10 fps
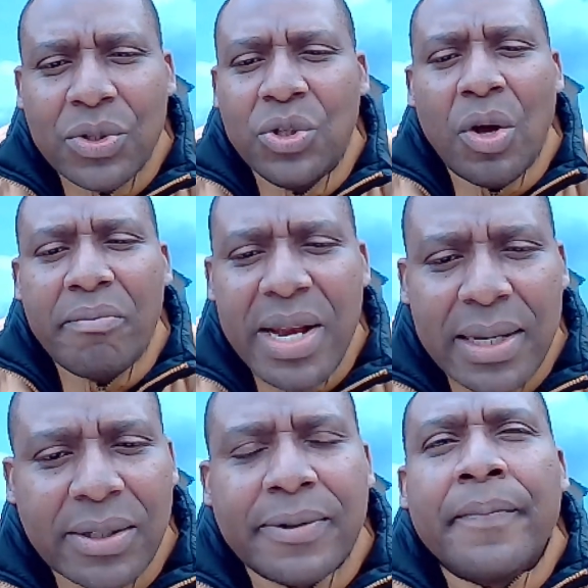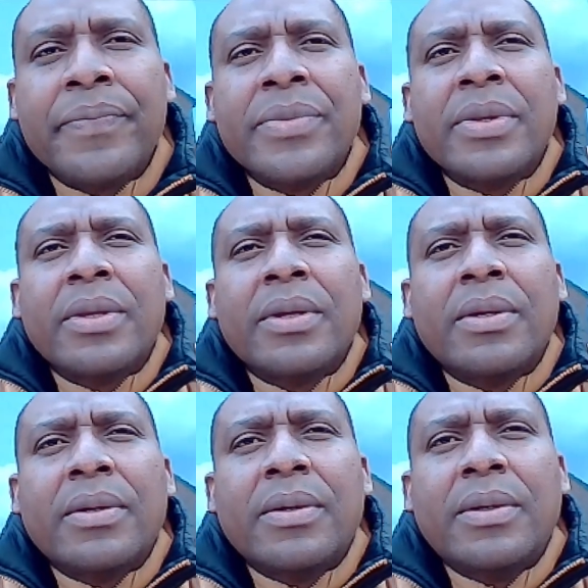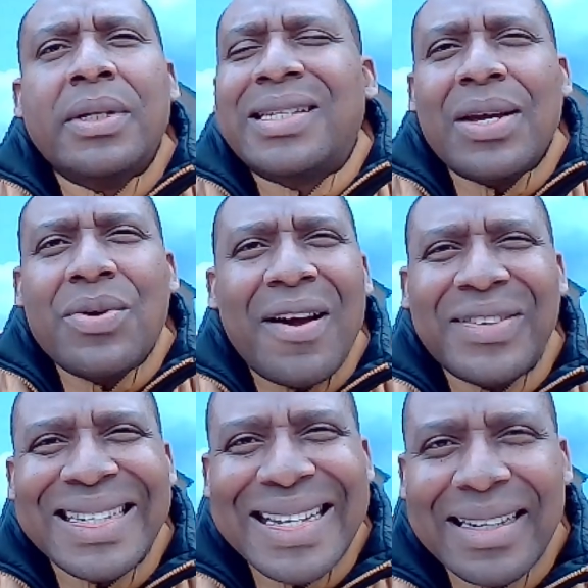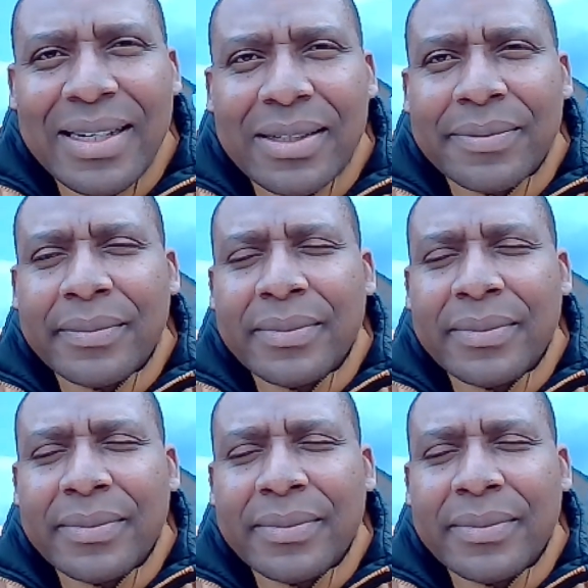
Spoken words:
numbness. They tell you have tingling,